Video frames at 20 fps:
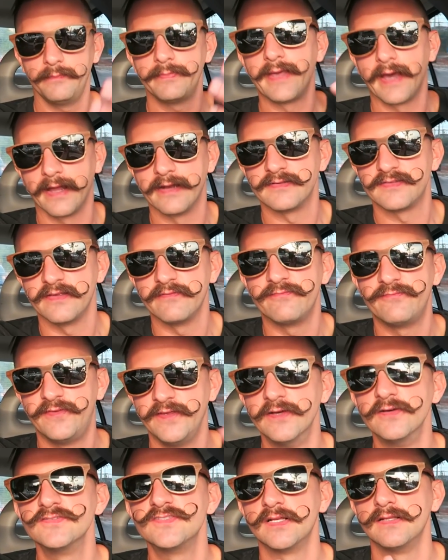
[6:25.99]
I'll be honest, it
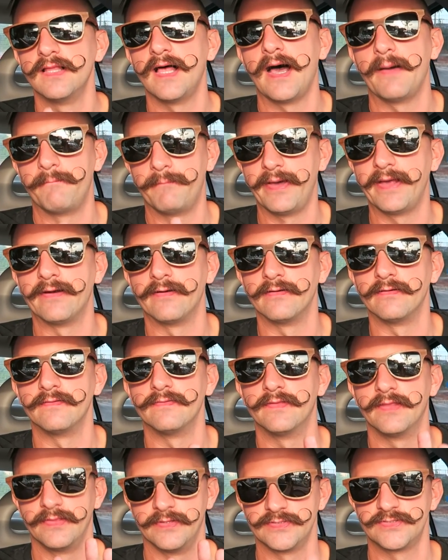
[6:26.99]
feels a lot
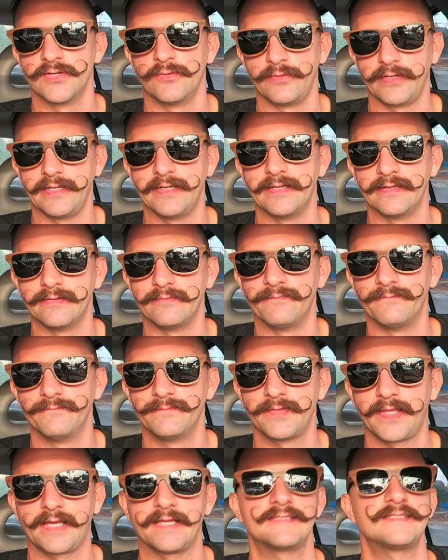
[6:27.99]
better than the Sony did.
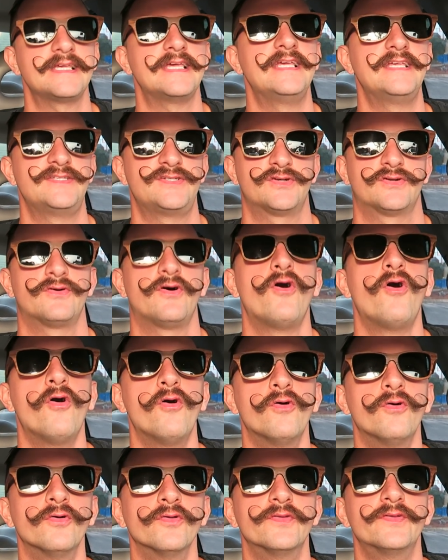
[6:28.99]
Like it's easier to
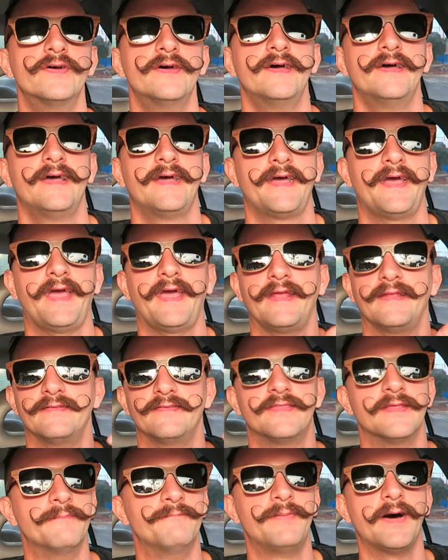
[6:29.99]
hold
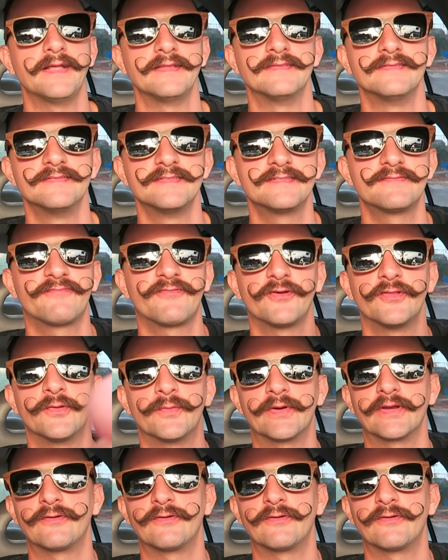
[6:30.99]
and the buttons for the